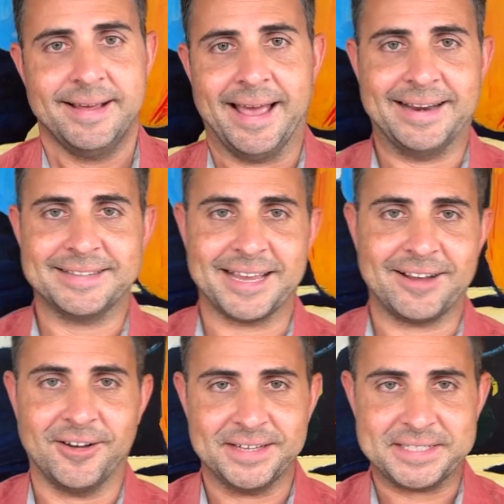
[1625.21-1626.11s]
And it's like
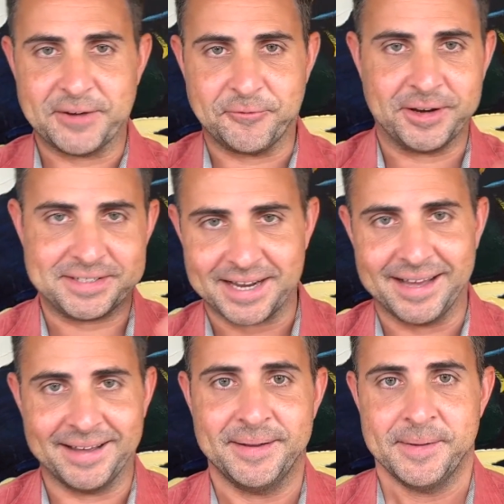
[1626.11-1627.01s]
all these different
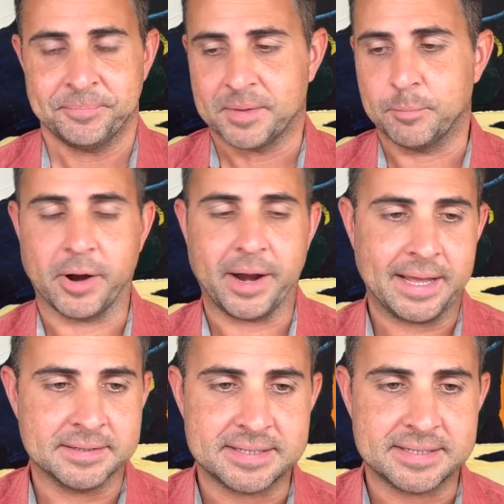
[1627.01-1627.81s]
brands